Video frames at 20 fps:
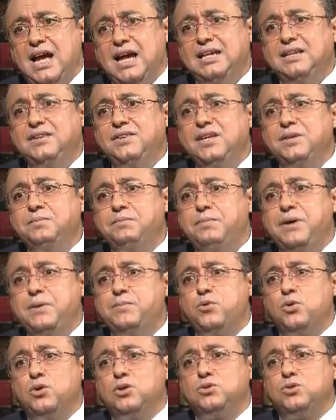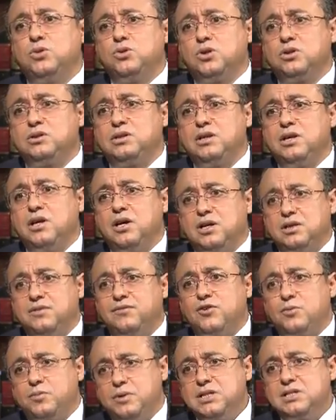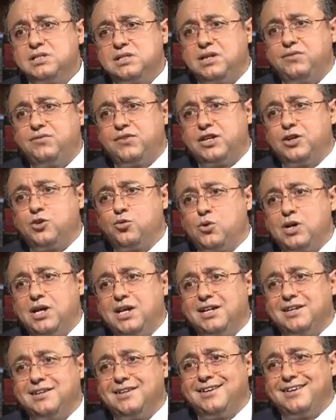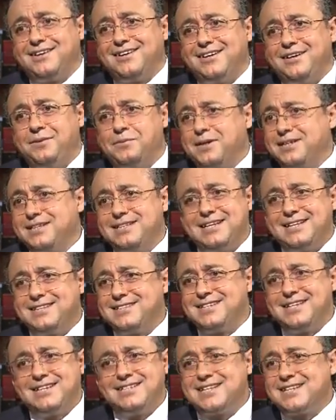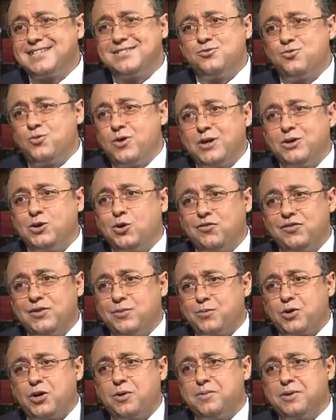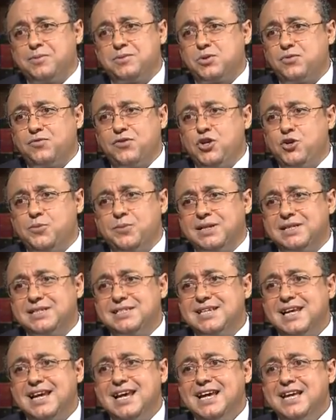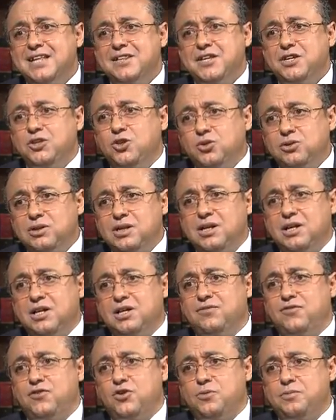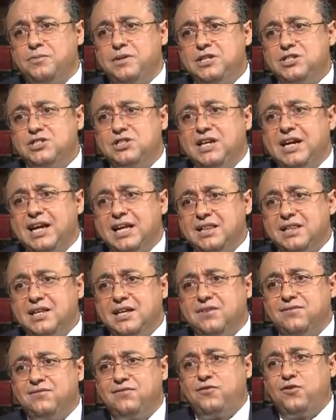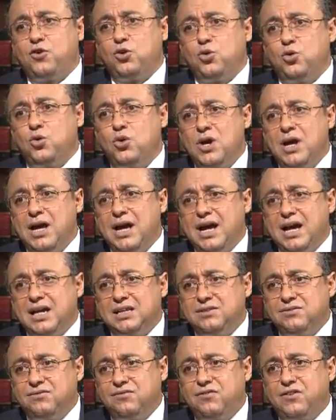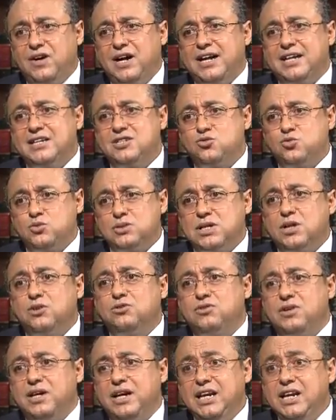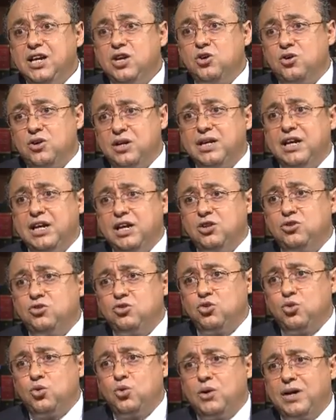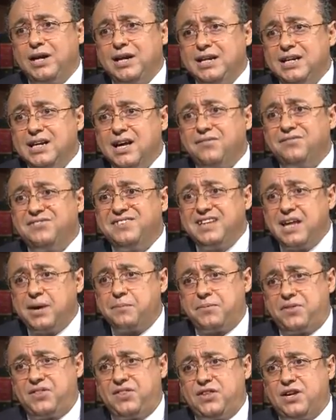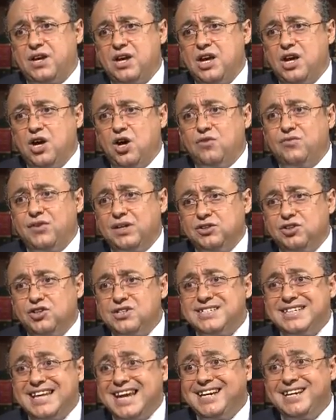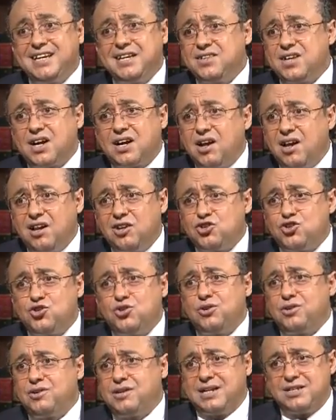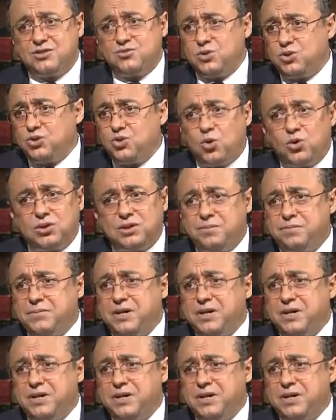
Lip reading: I think people do not learn from history very well. That's one of the problems of humans. They don't learn from history, and they follow advice without really going into enough depth of understanding the culture, as we talked